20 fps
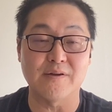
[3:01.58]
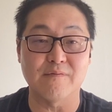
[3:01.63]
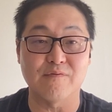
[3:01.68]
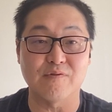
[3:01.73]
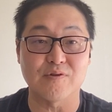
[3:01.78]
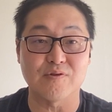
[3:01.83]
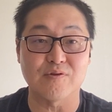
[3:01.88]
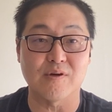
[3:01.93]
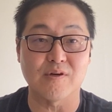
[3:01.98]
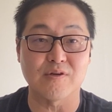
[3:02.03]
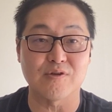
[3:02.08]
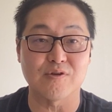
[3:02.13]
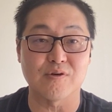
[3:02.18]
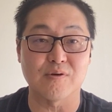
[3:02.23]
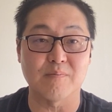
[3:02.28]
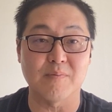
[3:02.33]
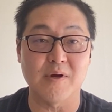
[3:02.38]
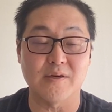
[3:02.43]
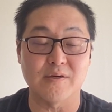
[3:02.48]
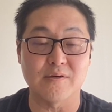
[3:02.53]

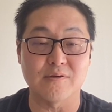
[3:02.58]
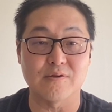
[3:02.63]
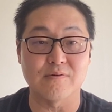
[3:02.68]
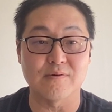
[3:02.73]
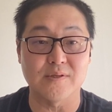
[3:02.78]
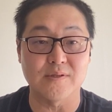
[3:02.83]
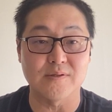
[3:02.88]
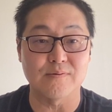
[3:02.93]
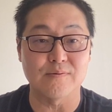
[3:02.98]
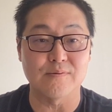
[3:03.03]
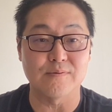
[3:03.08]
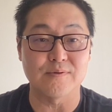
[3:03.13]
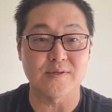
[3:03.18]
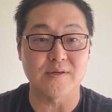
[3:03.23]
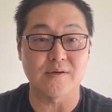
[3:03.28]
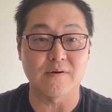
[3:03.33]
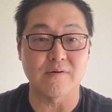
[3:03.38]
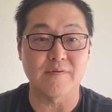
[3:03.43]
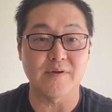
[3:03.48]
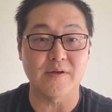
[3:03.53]
infrastructure monitoring tools that
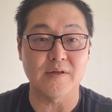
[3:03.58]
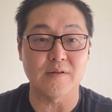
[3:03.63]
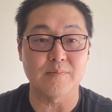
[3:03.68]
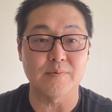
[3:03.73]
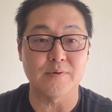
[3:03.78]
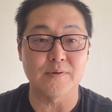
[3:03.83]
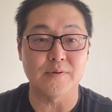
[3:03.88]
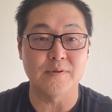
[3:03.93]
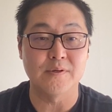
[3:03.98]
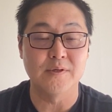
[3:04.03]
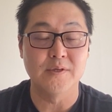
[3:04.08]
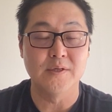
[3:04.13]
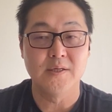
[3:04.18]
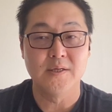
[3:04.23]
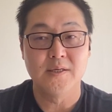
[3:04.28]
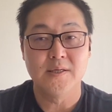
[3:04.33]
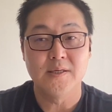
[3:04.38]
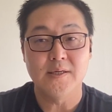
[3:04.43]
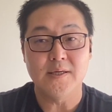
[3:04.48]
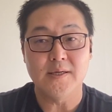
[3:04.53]
are available
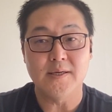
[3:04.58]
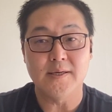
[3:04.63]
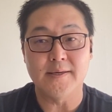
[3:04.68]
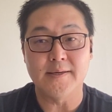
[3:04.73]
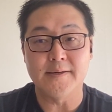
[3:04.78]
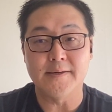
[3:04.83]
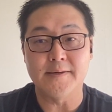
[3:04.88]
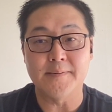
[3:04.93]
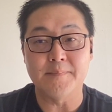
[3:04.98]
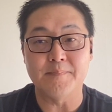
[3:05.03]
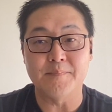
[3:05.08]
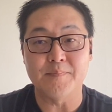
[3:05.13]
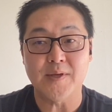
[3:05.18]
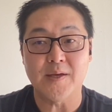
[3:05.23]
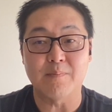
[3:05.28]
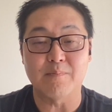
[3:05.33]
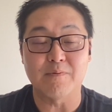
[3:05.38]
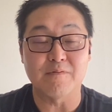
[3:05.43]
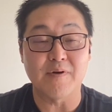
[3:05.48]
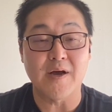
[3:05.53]

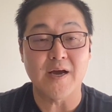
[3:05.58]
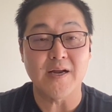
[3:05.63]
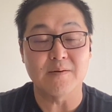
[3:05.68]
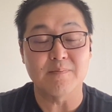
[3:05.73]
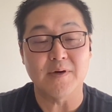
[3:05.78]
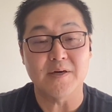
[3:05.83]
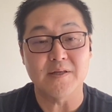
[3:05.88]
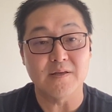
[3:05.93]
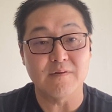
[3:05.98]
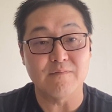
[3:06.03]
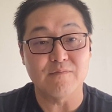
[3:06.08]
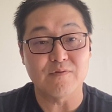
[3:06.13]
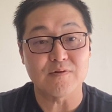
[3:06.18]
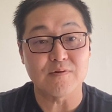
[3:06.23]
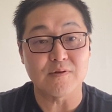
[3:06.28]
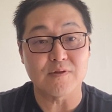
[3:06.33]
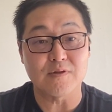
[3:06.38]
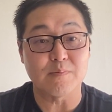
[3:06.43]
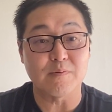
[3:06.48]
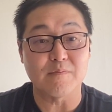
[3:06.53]
and provided by the
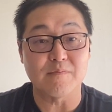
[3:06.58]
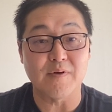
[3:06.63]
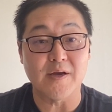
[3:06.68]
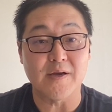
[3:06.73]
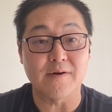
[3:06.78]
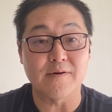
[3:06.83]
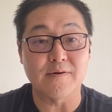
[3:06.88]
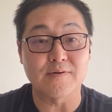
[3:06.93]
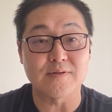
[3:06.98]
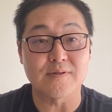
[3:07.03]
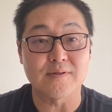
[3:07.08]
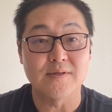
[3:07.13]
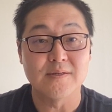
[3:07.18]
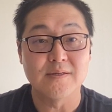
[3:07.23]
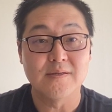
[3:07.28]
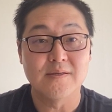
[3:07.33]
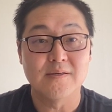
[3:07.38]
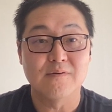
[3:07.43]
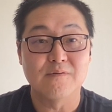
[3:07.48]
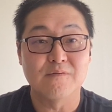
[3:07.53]
infrastructure providers
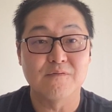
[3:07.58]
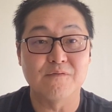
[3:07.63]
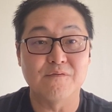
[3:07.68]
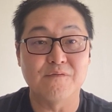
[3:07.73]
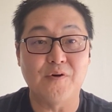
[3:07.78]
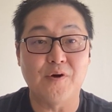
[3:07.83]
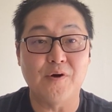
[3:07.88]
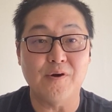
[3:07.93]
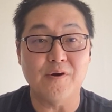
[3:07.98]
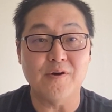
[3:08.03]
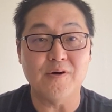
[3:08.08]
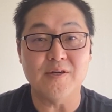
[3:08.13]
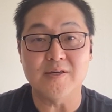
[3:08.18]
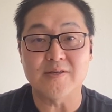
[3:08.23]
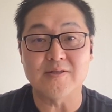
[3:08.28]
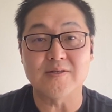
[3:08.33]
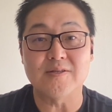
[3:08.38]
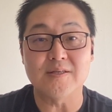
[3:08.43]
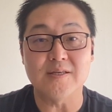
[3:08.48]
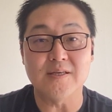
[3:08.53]
far
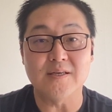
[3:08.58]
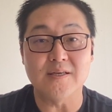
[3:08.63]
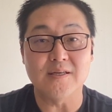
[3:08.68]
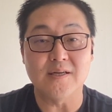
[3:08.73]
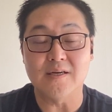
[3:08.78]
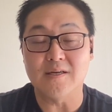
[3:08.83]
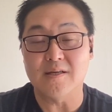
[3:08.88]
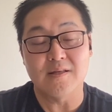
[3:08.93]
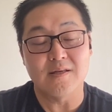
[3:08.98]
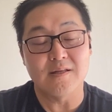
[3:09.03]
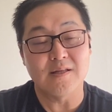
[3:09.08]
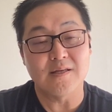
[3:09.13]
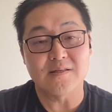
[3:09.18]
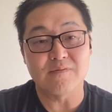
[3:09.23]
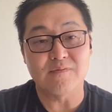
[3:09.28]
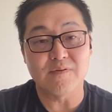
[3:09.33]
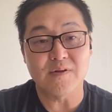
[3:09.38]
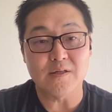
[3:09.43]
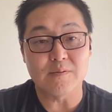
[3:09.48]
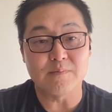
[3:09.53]
exceed anything that's
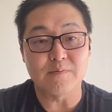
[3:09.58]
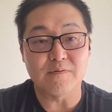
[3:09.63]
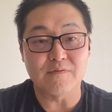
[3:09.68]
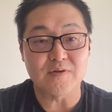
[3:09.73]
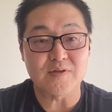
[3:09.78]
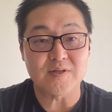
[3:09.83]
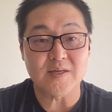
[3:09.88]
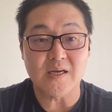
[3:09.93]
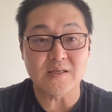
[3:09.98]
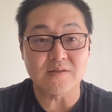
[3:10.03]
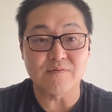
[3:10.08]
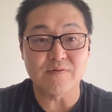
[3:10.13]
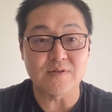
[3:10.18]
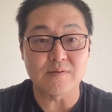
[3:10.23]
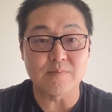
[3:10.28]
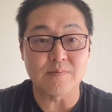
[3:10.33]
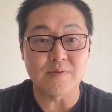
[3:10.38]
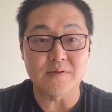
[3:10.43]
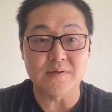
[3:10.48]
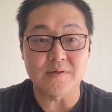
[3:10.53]
available for SaaS
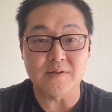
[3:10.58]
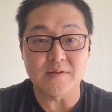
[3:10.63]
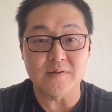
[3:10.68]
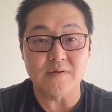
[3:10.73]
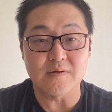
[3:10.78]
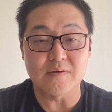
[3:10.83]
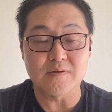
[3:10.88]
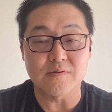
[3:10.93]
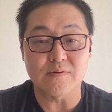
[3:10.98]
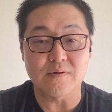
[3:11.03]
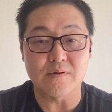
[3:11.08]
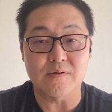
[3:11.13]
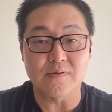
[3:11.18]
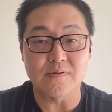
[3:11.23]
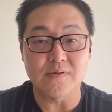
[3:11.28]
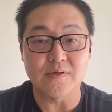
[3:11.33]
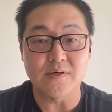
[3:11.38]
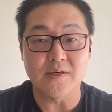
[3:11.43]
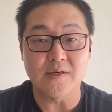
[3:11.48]
visibility and control.